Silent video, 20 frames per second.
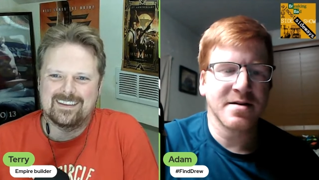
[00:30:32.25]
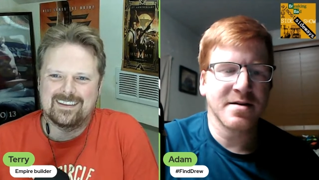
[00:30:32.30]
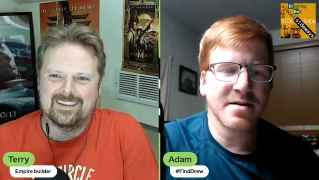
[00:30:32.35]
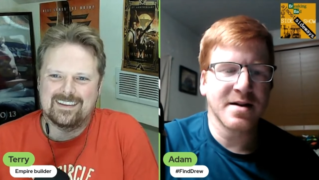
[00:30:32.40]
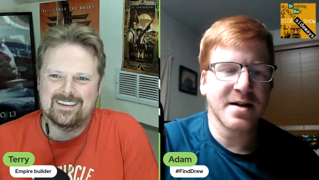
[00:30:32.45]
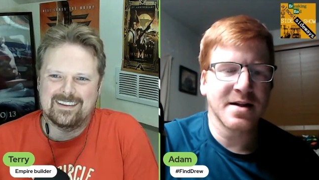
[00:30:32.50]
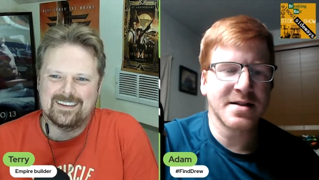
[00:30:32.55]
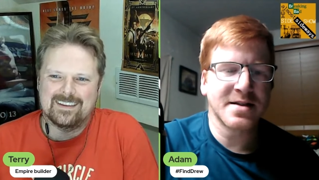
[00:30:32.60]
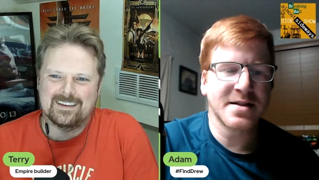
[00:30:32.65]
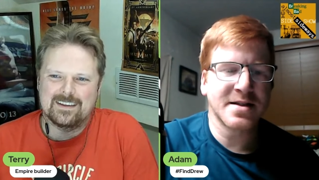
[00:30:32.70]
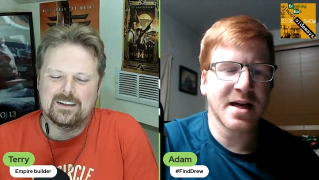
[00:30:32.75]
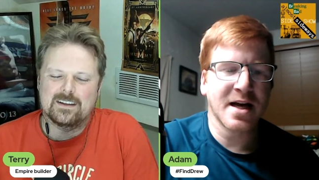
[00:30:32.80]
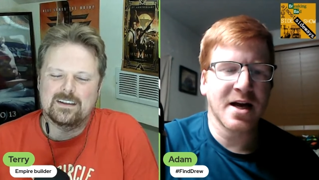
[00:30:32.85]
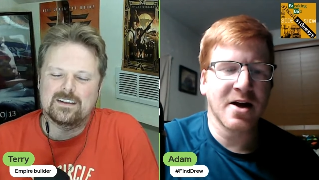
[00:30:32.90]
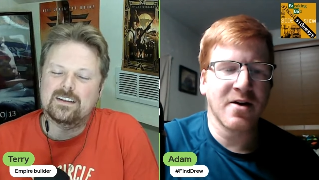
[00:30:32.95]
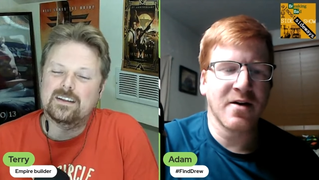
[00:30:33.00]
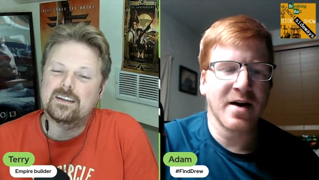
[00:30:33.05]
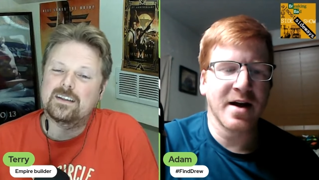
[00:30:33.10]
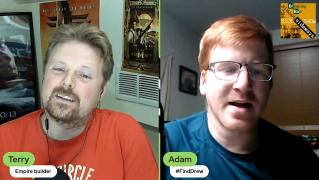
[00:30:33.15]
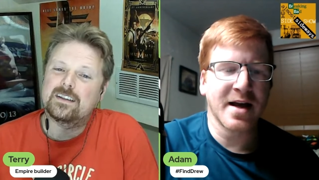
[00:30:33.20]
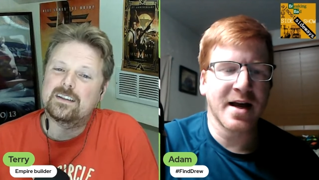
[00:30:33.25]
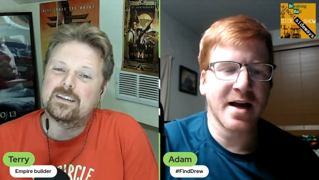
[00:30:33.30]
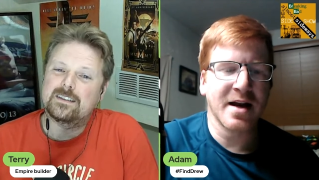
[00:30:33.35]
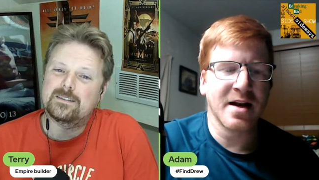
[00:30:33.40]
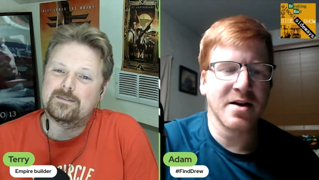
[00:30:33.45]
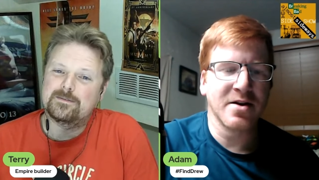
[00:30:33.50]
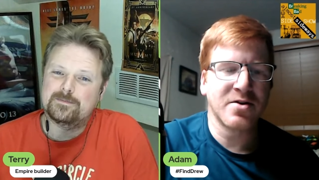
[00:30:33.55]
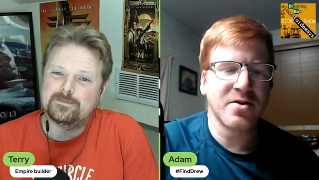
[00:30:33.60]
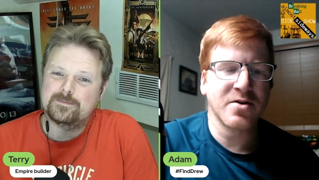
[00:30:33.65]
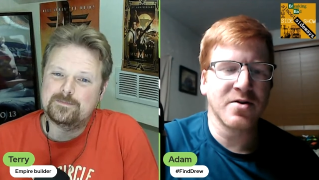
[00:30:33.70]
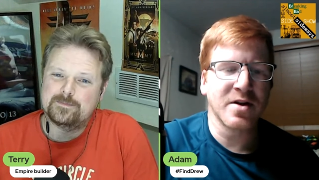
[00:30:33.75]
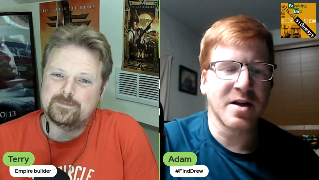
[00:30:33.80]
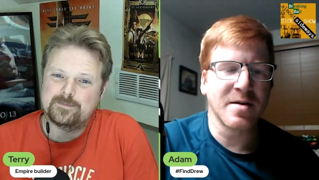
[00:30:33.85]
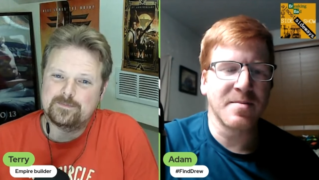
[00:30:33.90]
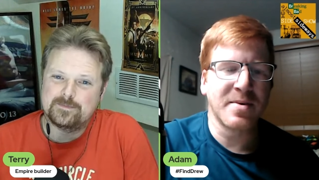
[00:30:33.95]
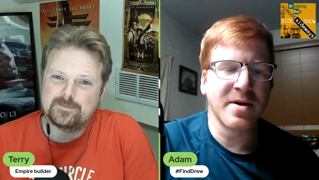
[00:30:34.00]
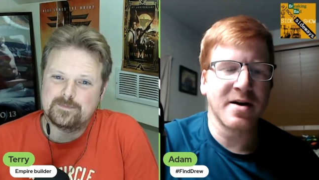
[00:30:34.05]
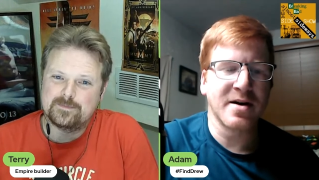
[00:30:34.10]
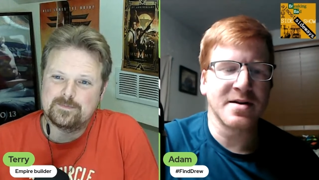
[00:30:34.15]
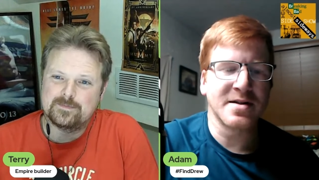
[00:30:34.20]
Speaker 1: That's how I kind of drew the
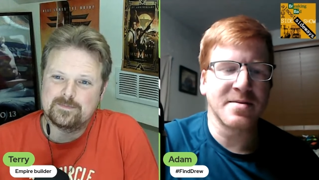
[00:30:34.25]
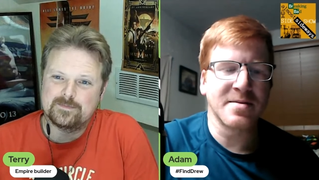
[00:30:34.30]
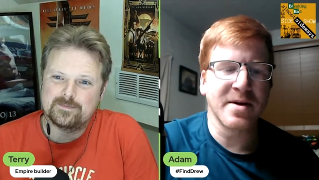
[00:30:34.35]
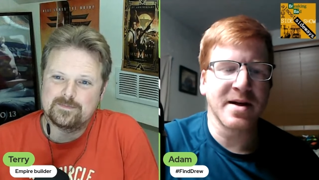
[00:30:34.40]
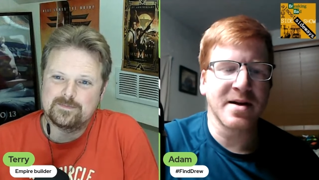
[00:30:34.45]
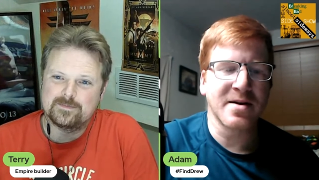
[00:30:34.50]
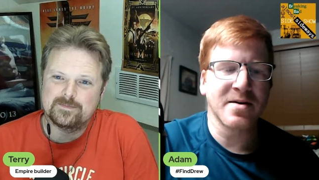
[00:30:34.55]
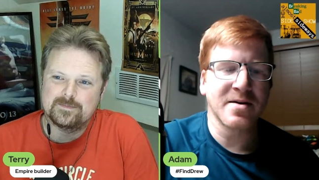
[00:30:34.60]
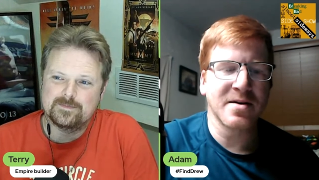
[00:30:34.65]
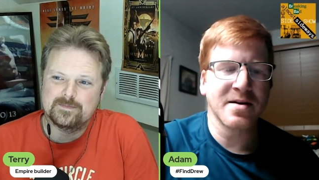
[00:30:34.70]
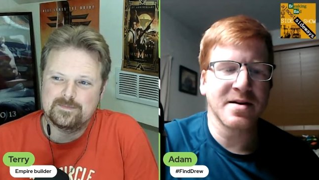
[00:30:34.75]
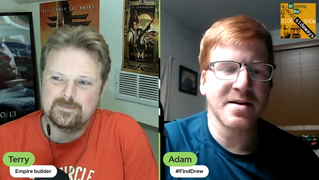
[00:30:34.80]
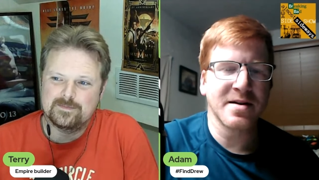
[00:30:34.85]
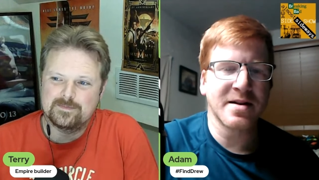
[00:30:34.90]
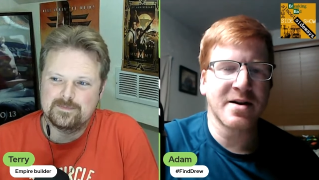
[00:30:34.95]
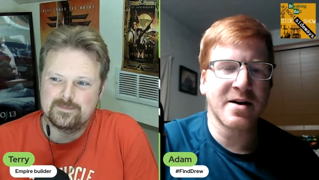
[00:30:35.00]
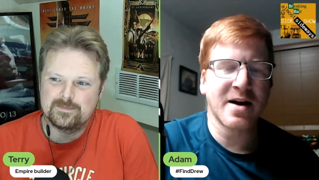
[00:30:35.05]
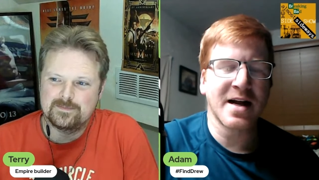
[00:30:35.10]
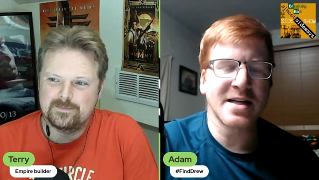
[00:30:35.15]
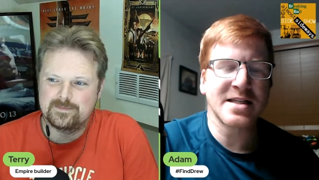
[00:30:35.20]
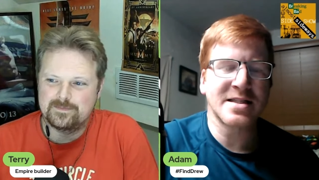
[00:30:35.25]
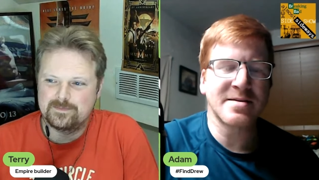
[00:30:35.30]
comparison. Like there has to